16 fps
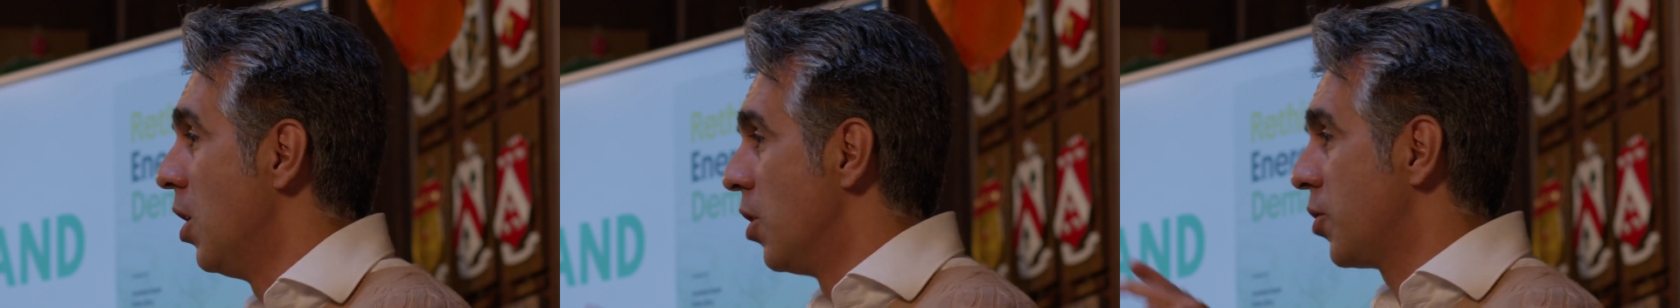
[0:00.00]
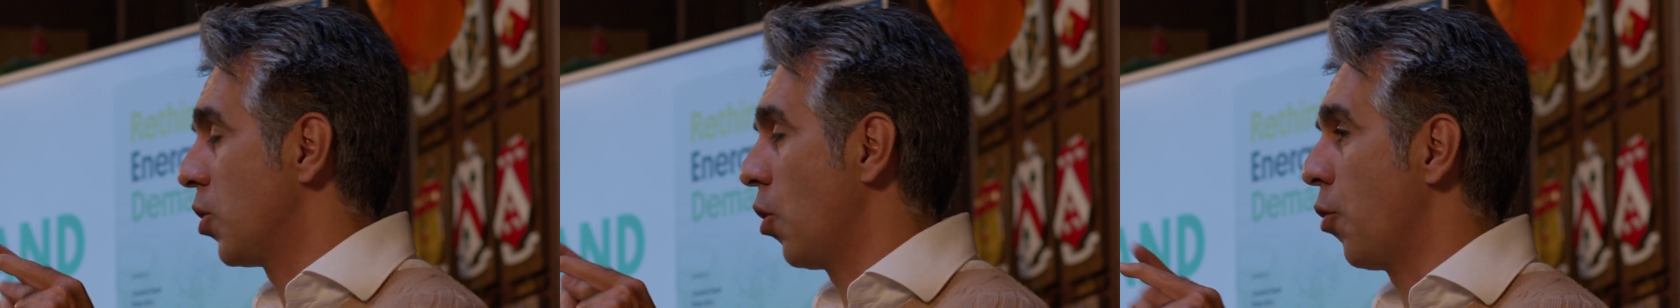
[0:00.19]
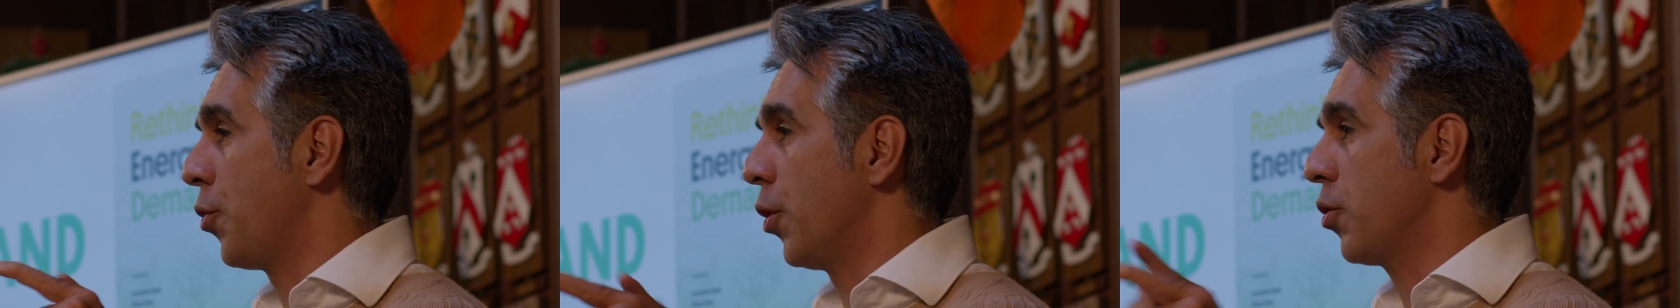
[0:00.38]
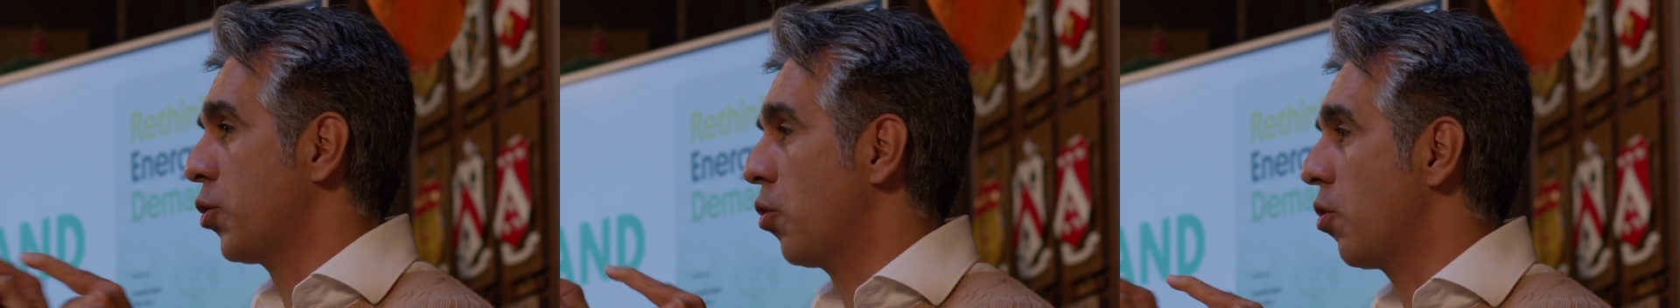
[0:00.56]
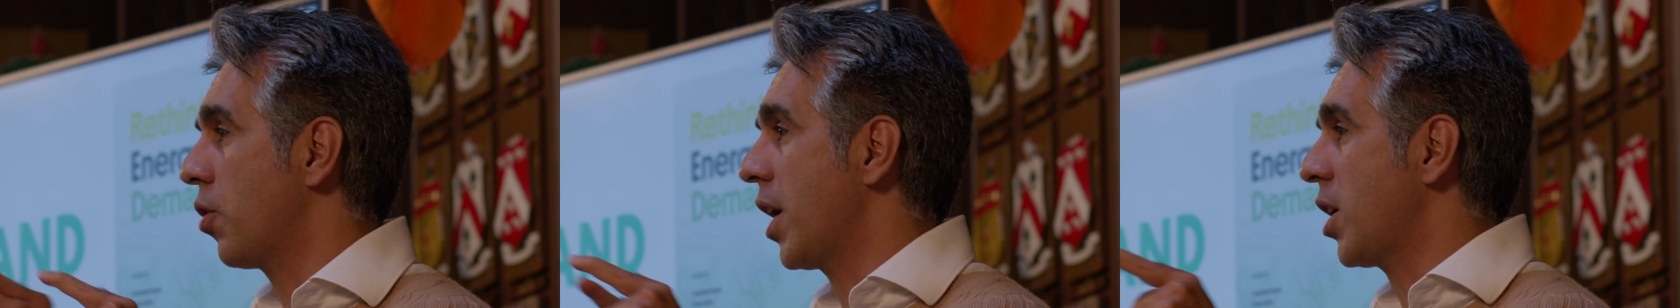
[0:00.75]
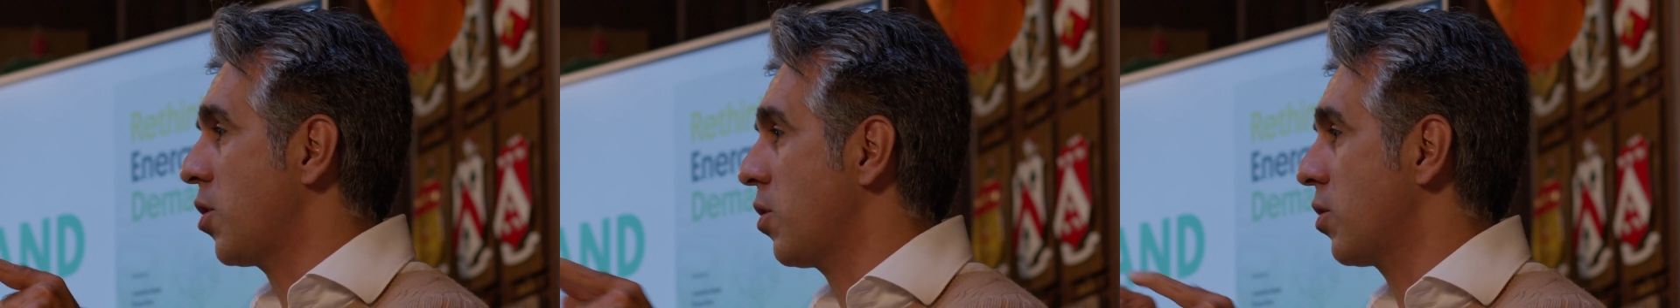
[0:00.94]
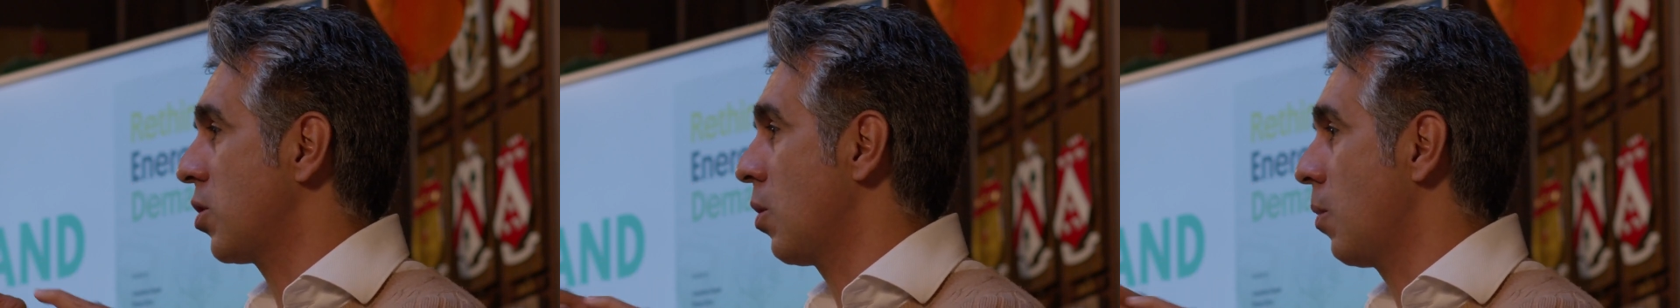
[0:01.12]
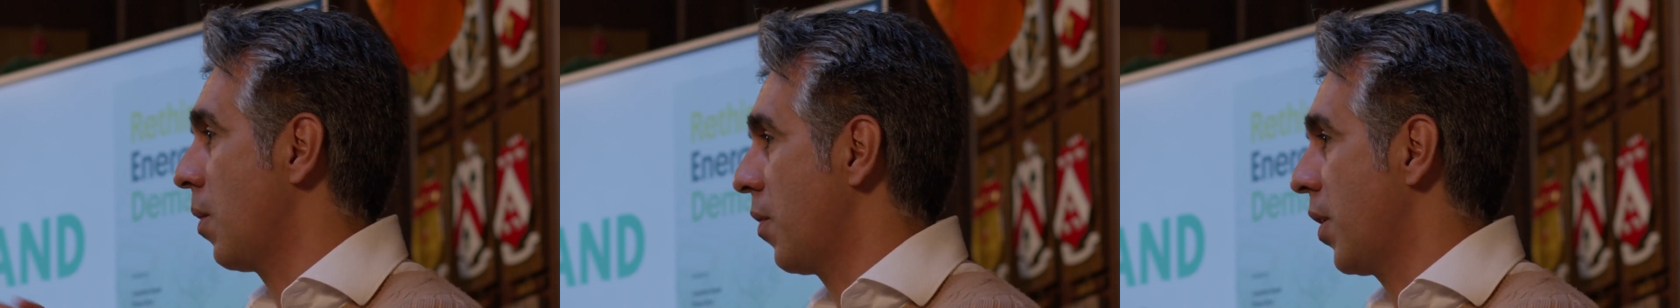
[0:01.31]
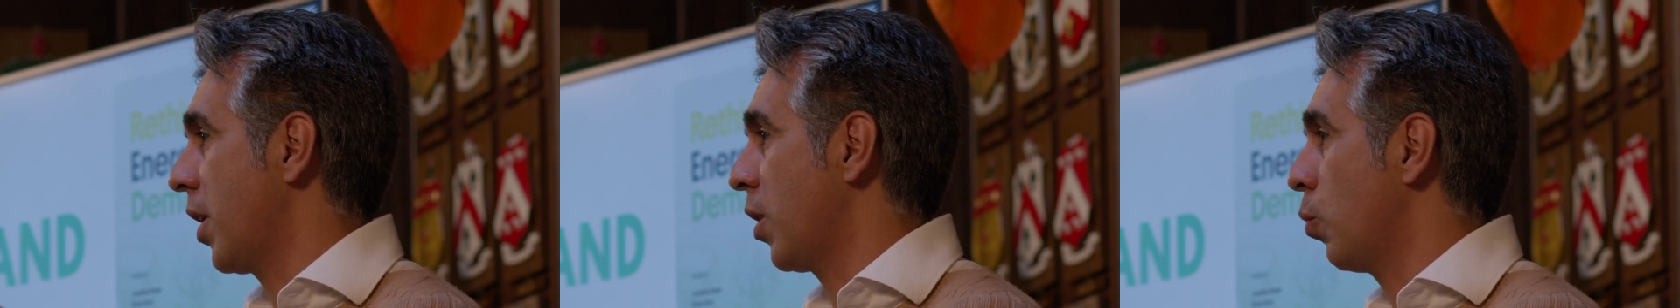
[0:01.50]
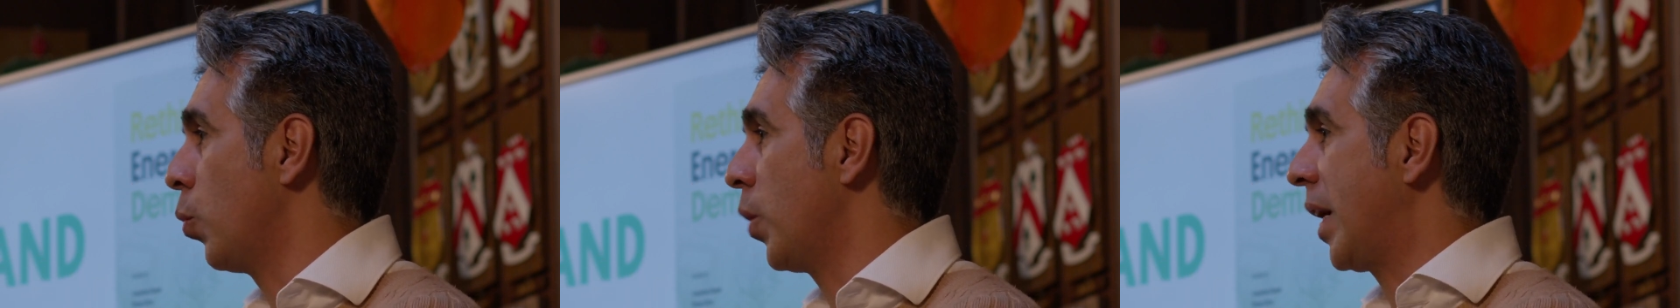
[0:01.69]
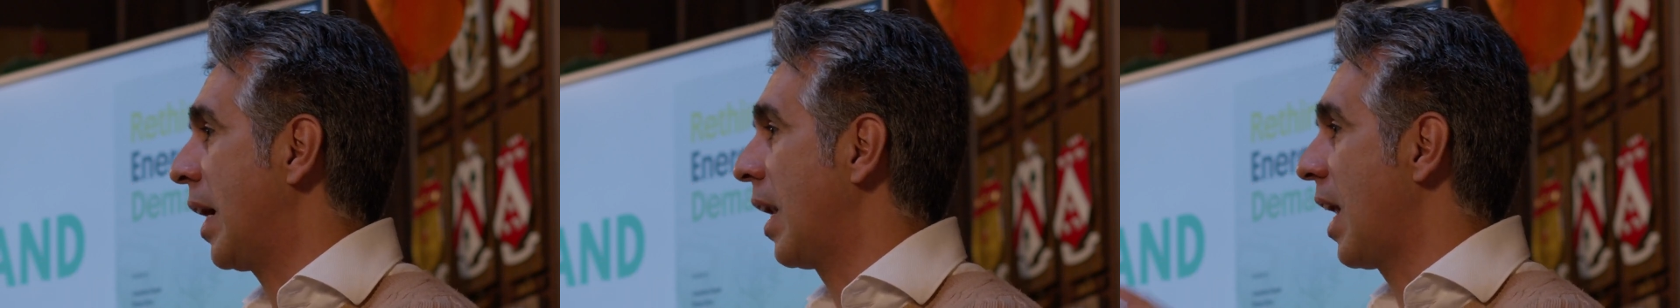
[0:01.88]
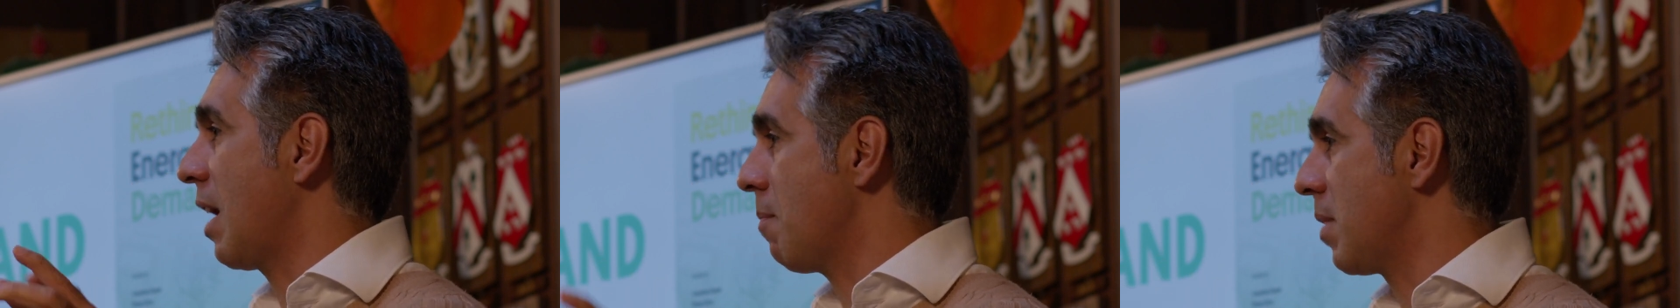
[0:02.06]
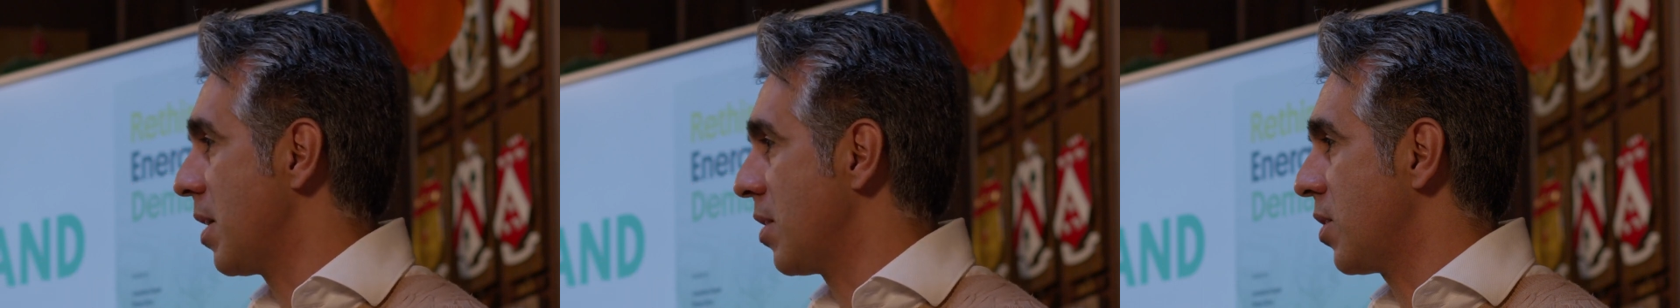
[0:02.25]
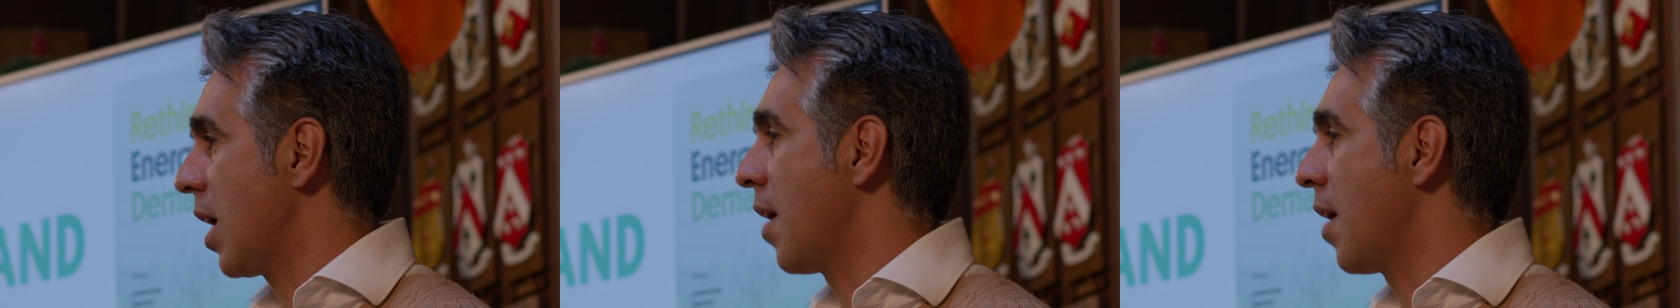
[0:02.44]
So those connections over there with climate